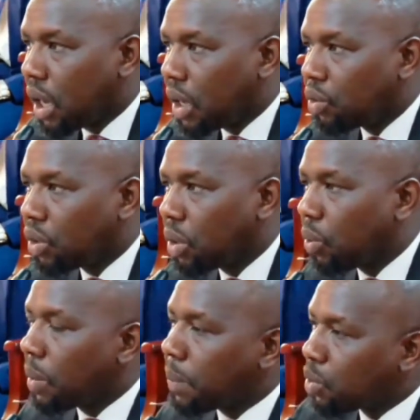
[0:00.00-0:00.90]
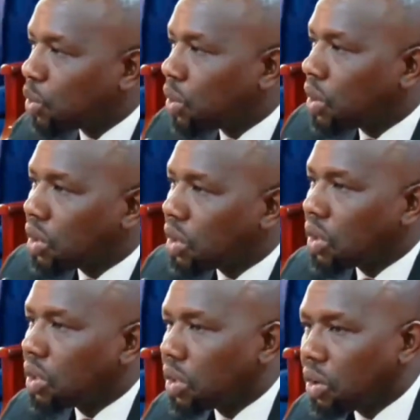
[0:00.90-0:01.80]
And you see, one person
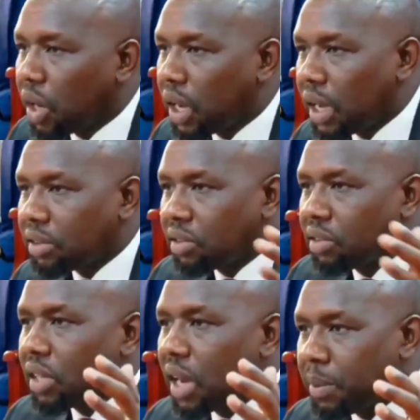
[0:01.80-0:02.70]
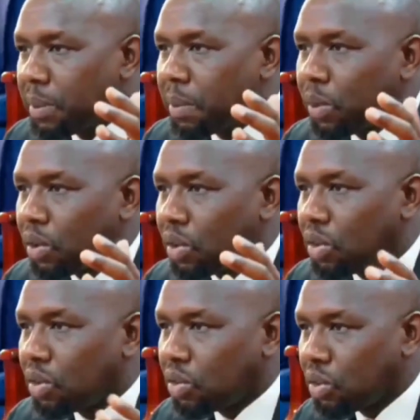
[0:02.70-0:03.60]
organizes young people
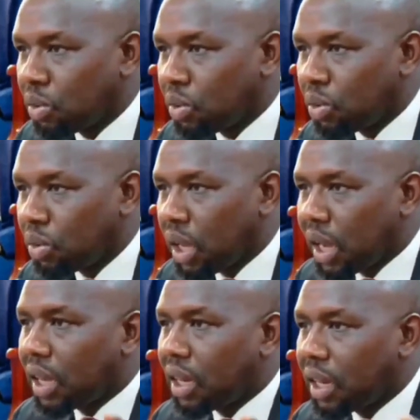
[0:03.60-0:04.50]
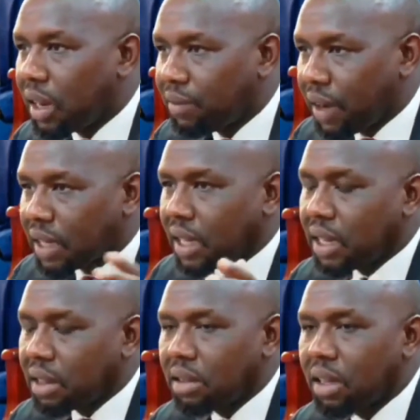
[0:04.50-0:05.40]
to heckle and fight
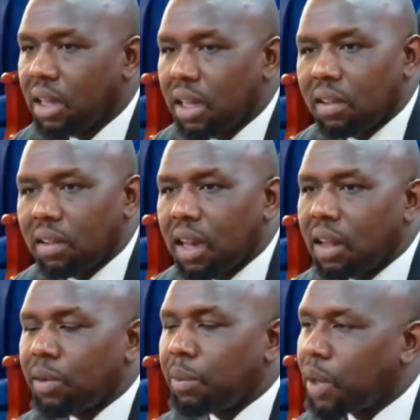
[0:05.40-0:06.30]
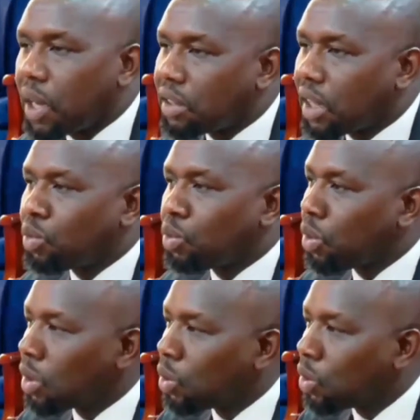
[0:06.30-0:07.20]
others, then everybody else has
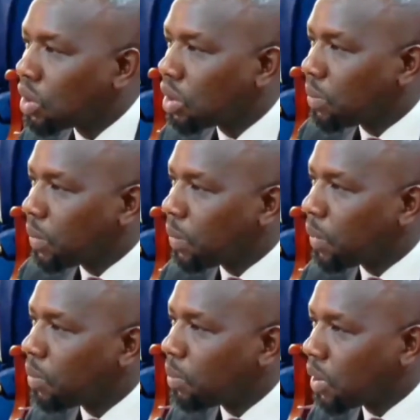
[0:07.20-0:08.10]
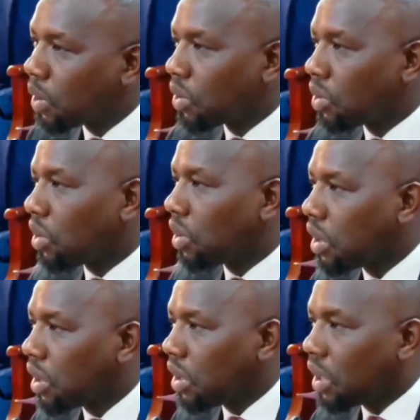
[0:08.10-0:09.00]
to recruit people because
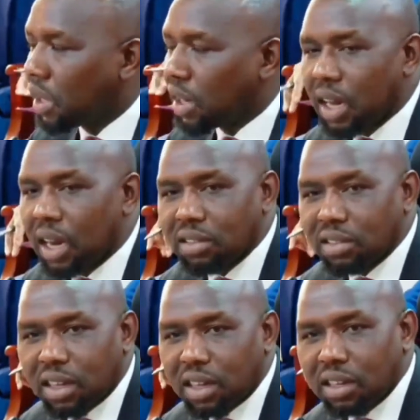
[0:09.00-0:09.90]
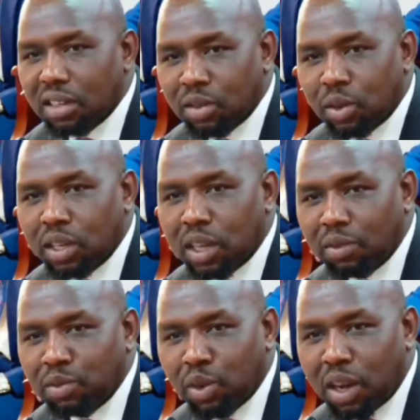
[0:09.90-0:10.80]
they realize that it is not
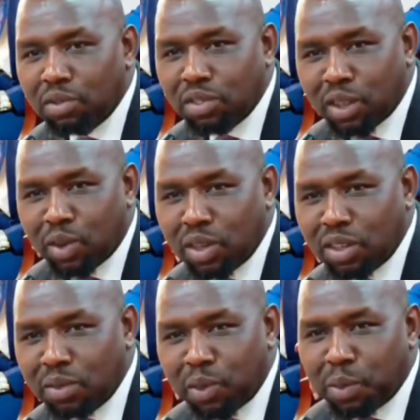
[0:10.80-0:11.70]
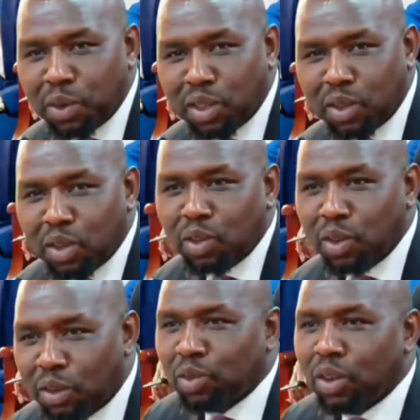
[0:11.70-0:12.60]
enough to have security, formal security.
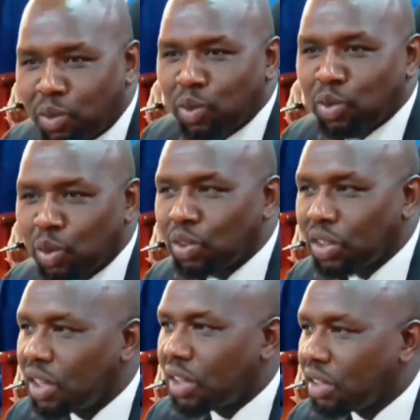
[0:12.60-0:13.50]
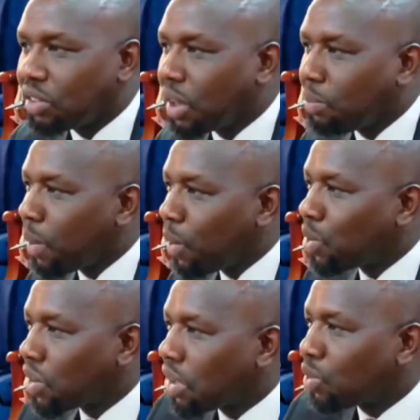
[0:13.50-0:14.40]
You have to have also some
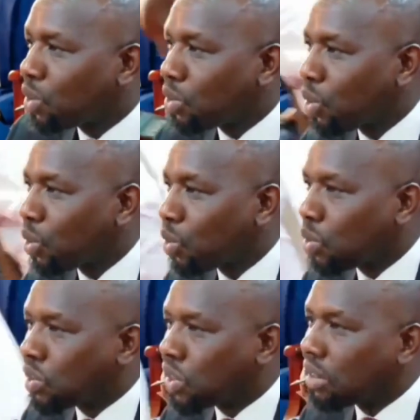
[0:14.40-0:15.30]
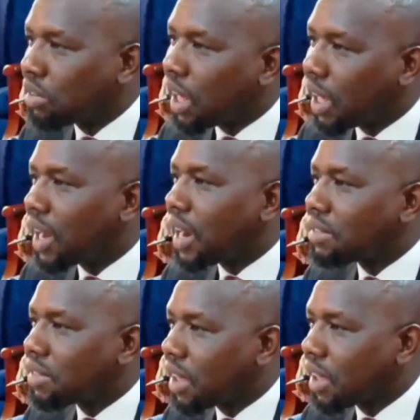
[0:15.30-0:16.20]
bouncers to escort you. It starts like a
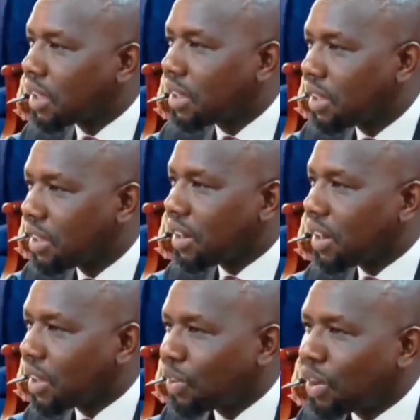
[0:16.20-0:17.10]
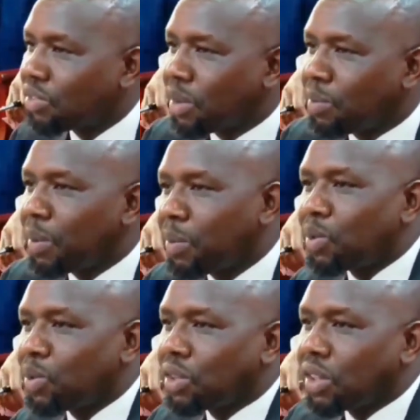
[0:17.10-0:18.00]
nice thing, like you have some
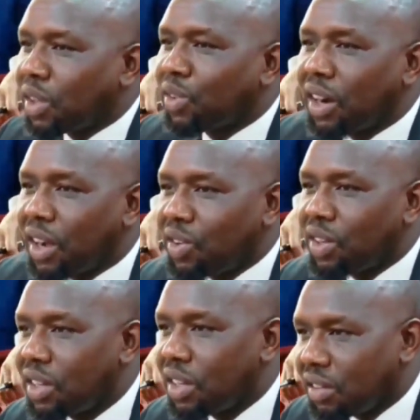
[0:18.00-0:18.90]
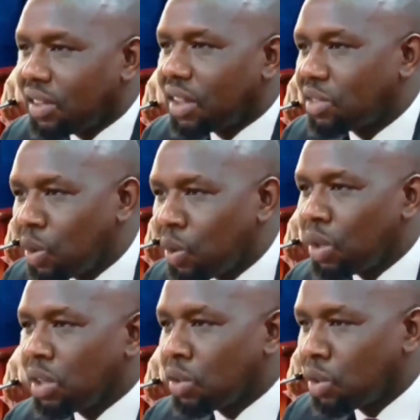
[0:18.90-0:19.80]
people to take you around, then
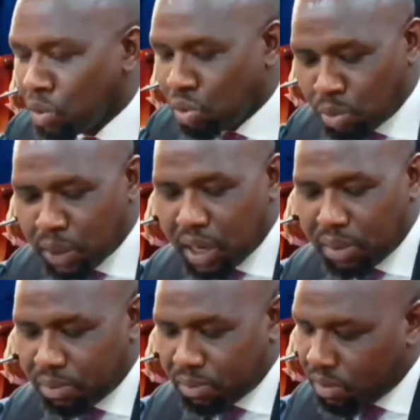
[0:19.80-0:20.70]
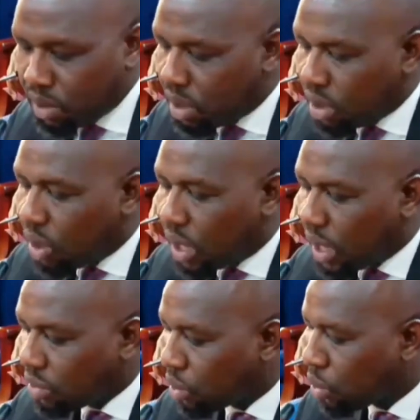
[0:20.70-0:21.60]
slowly it grows to become
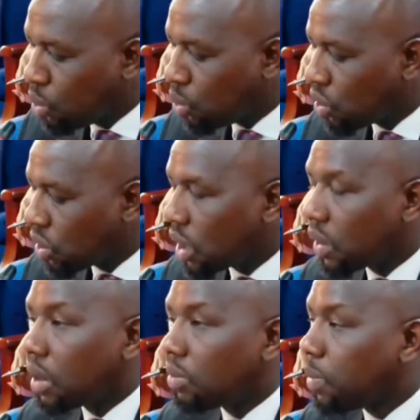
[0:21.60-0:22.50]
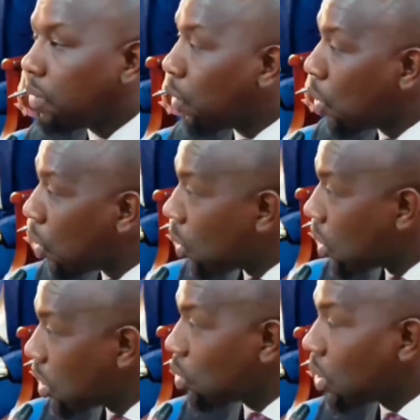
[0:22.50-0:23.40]
organized goons. And then before
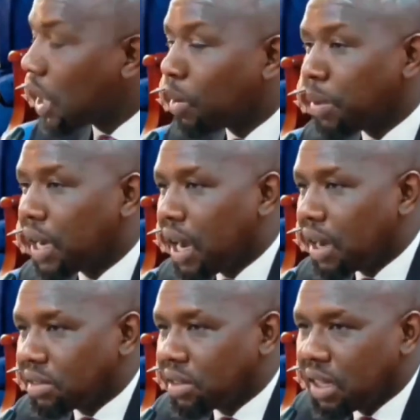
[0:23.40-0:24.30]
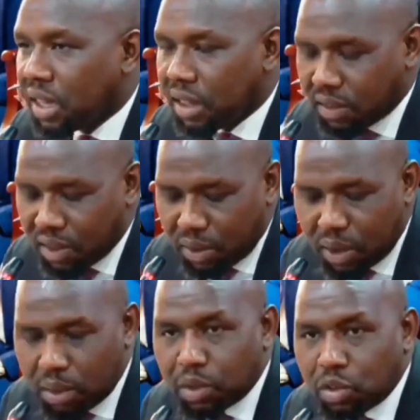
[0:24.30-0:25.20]
long, it will now be gangs, the
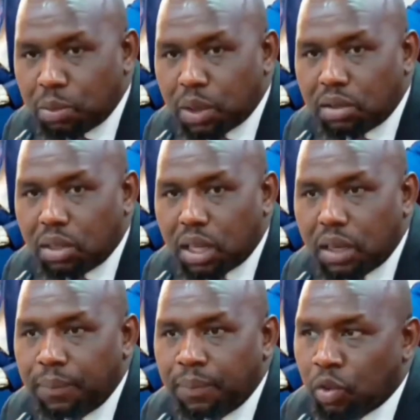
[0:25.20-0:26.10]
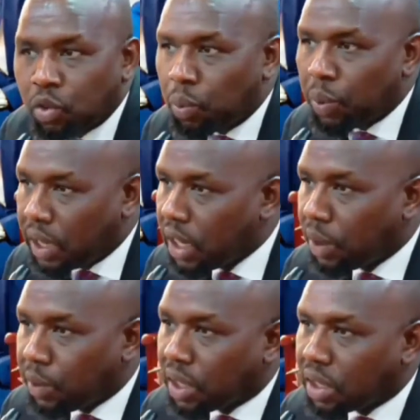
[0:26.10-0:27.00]
way Mheshimiwa said. So we are
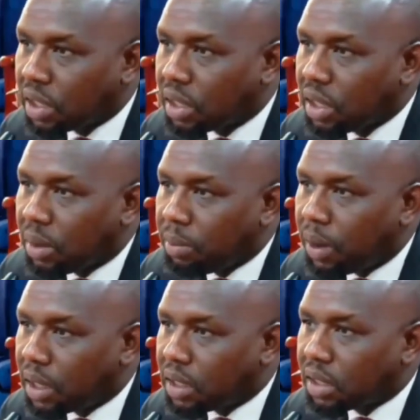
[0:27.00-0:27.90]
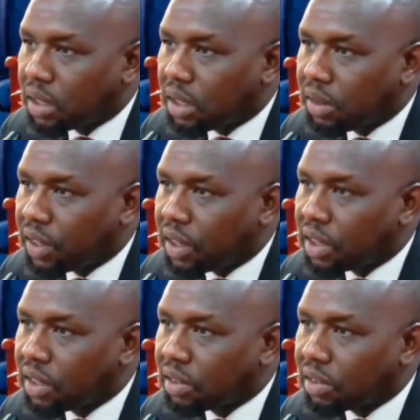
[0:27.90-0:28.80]
dealing with it. But if it
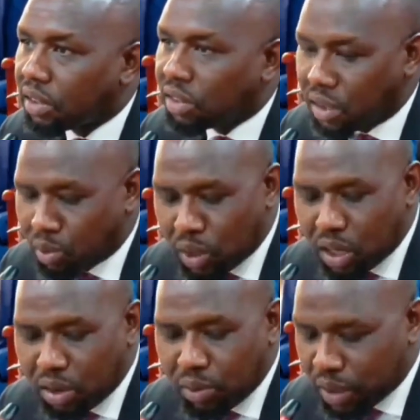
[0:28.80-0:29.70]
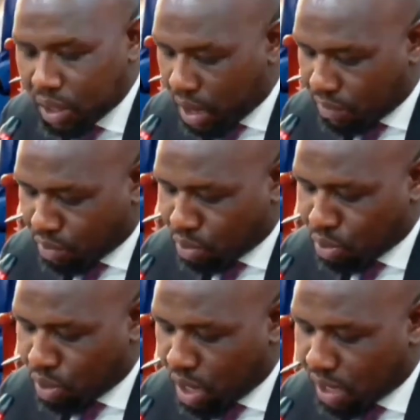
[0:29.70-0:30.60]
reaches a stage where we have
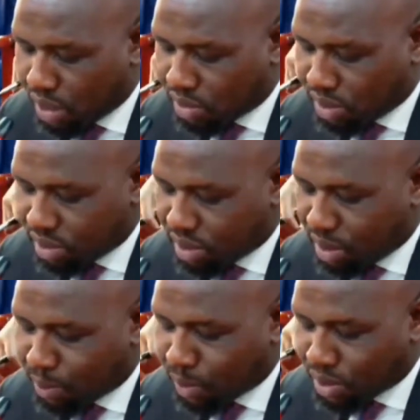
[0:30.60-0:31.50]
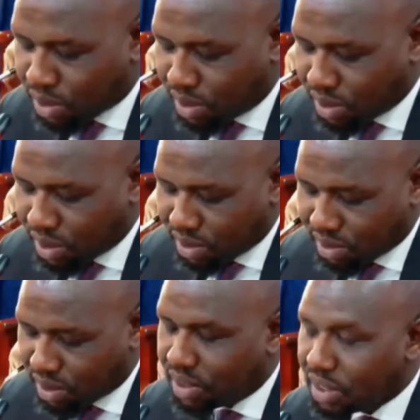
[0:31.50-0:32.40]
to arrest some
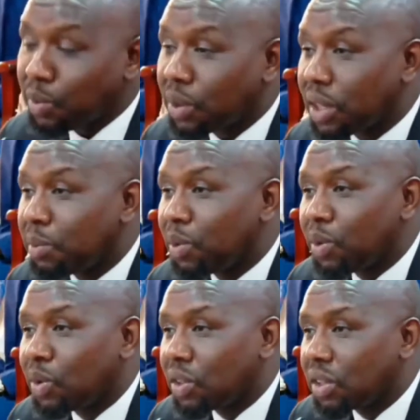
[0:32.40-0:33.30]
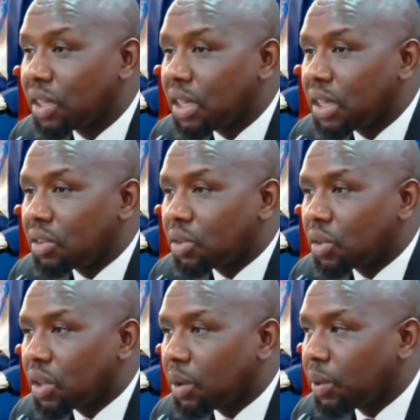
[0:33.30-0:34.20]
politicians and deal with them, we'll do it
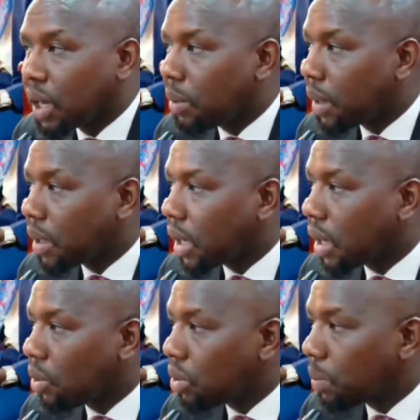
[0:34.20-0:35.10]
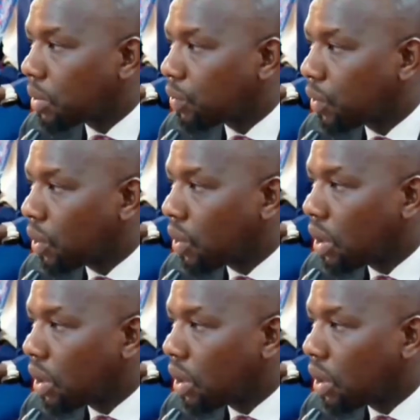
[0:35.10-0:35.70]
so that we can make the county peaceful.